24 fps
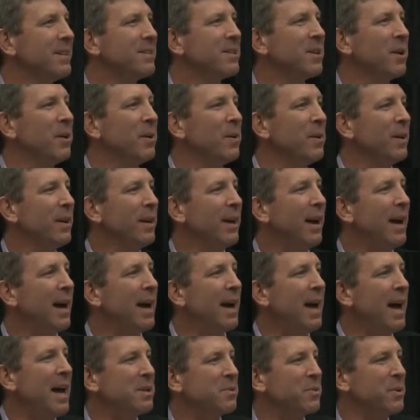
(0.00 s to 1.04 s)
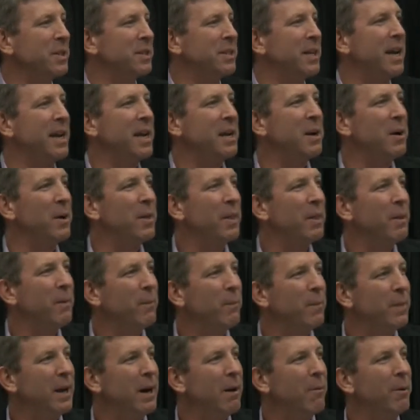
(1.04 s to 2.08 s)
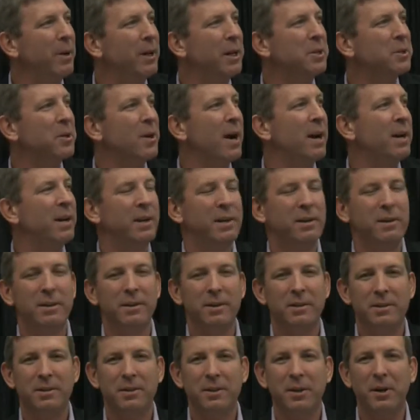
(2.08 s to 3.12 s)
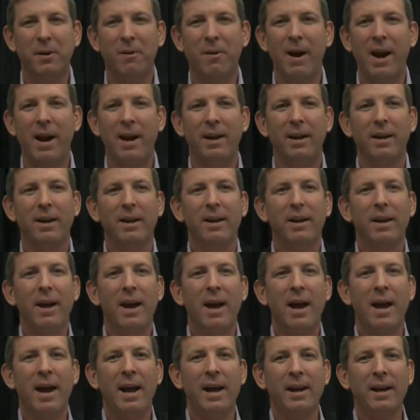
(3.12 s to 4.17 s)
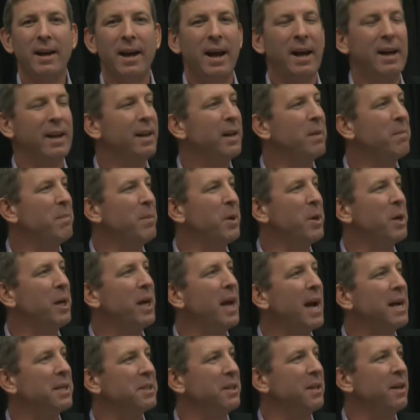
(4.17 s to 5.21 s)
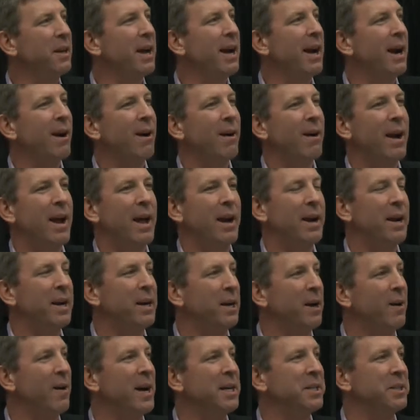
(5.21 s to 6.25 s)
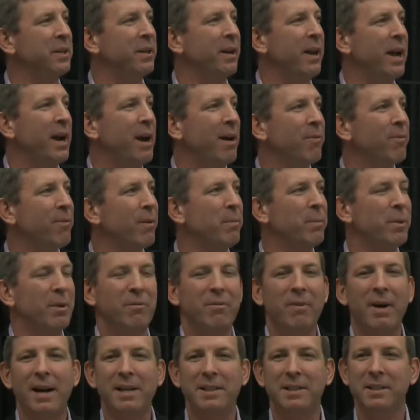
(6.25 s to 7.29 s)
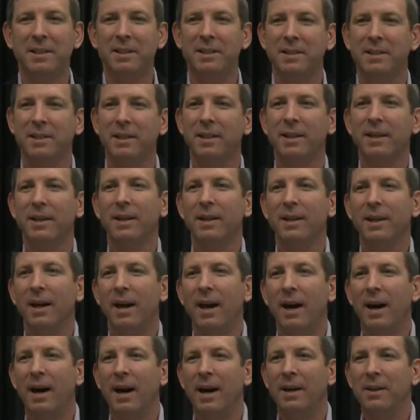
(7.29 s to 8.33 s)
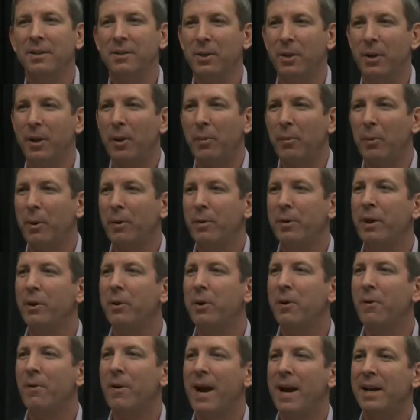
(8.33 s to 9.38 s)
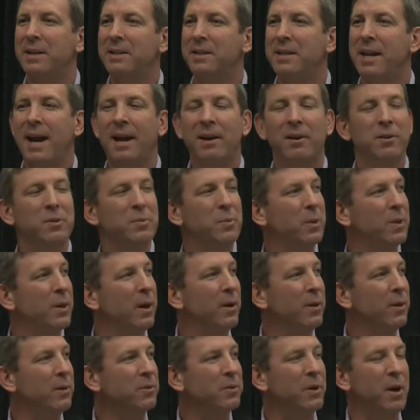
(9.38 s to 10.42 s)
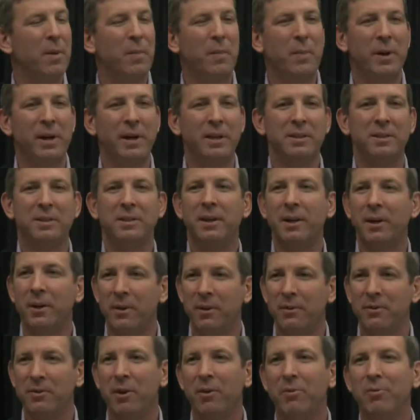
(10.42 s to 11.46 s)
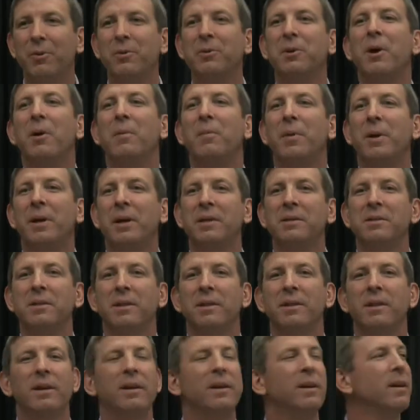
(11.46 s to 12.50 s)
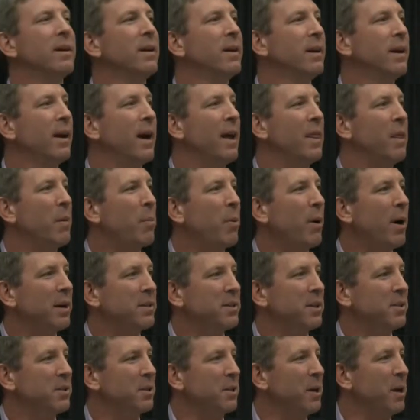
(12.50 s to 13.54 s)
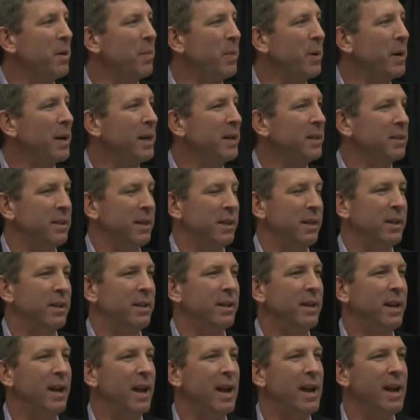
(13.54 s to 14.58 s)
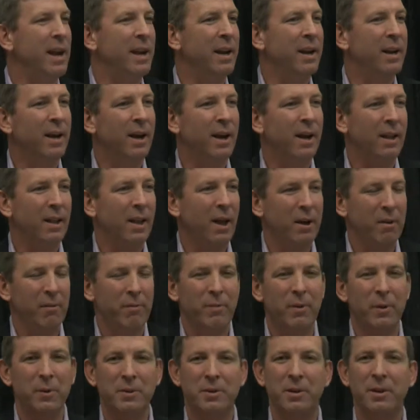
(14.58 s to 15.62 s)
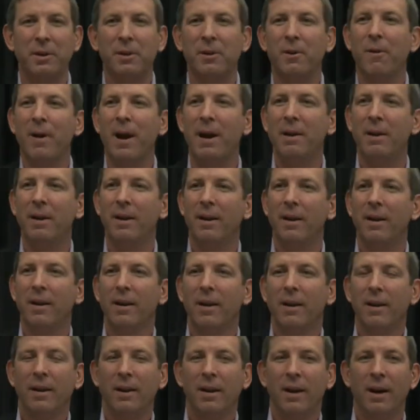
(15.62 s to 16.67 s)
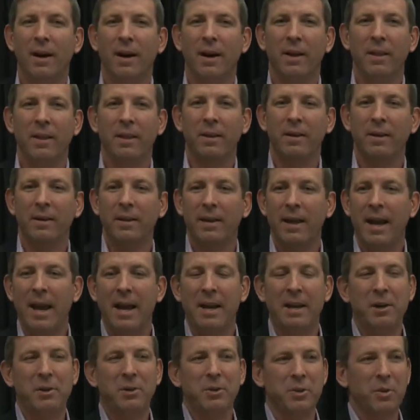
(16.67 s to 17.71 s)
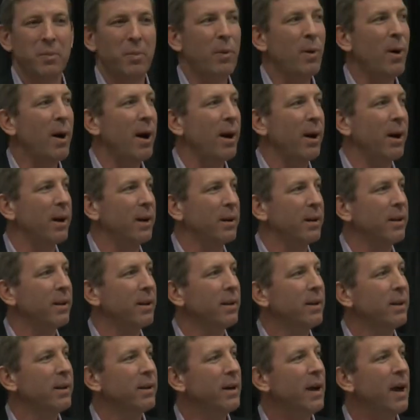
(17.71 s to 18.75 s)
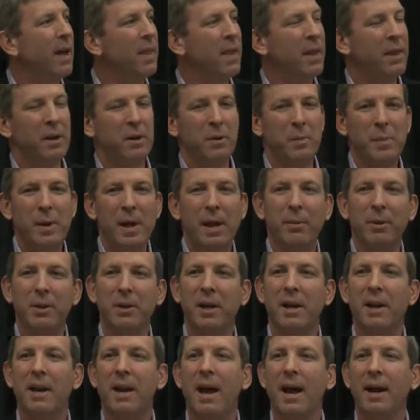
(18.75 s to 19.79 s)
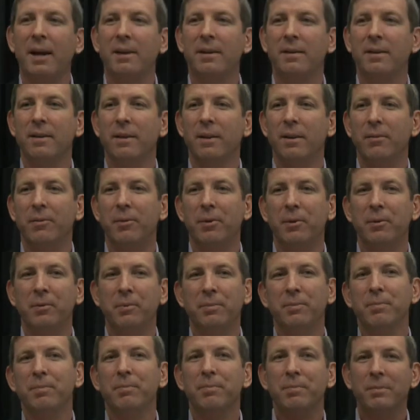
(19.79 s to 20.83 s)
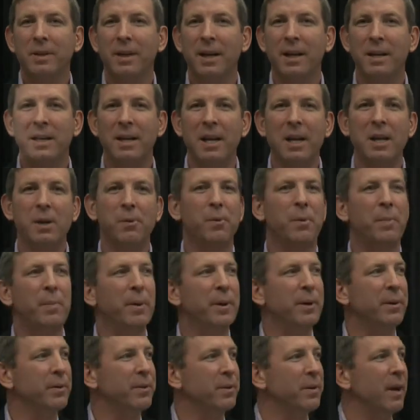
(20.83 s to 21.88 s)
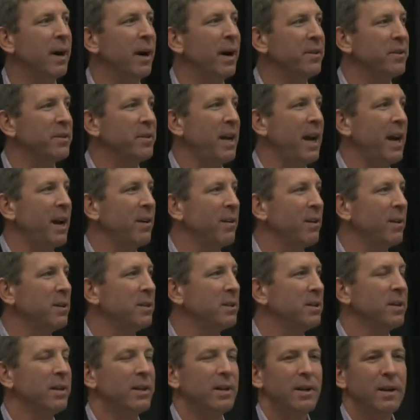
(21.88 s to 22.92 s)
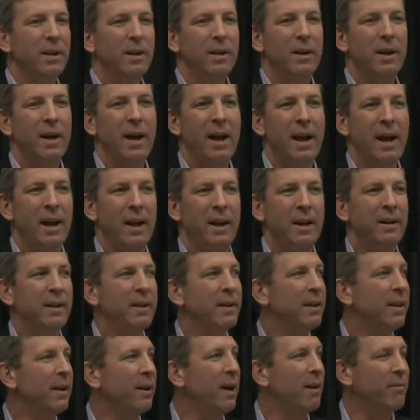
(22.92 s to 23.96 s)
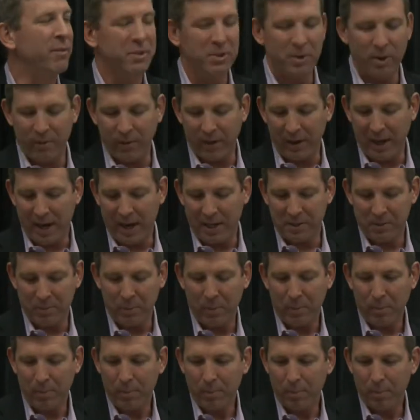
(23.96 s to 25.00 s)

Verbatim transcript: so as we see, you know, they're really trying to, to create a, a communication layer and an integration layer from devices uh, so they'll they'll create standards with all those companies, you know, the cell phone companies and the and the processor companies and and uh, a lot of the folks that create uh, the the end user product, and then it'll be able to connect through continua built uh, standards, and they'll have a certification